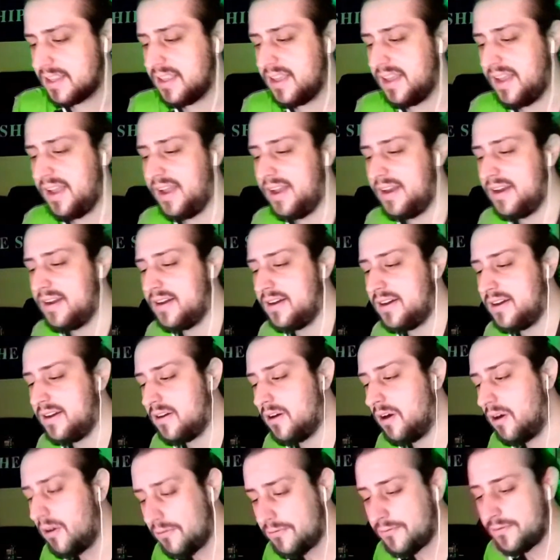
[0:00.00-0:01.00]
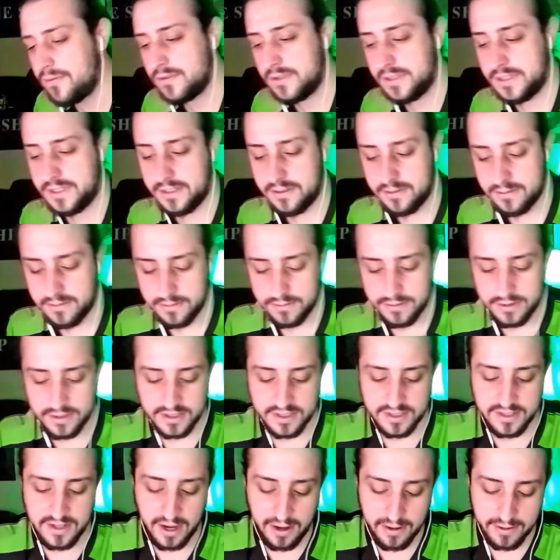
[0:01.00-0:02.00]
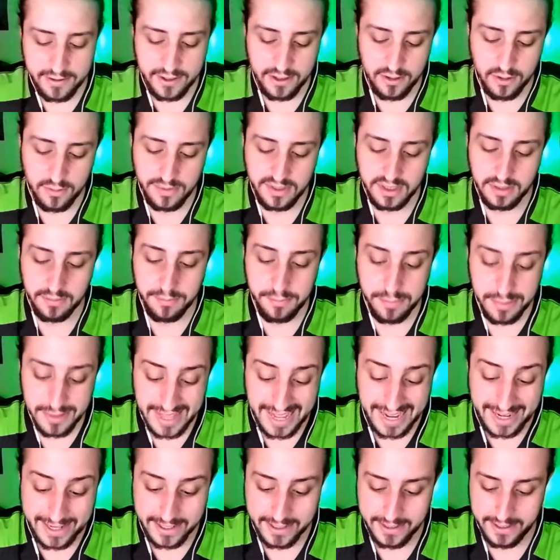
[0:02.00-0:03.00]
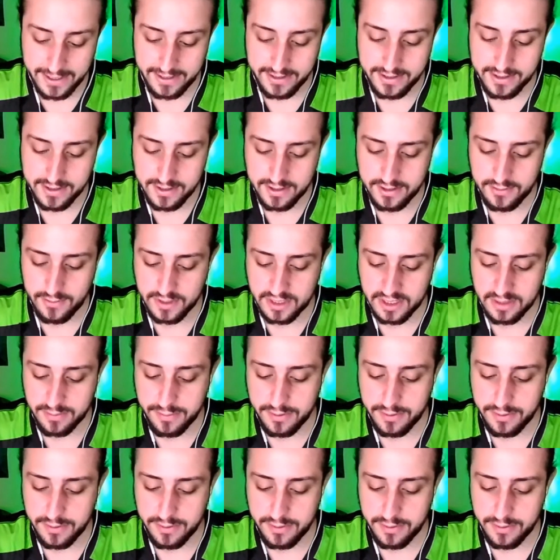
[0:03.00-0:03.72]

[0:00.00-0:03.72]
And hopefully the Snyder Code will be a black case and we can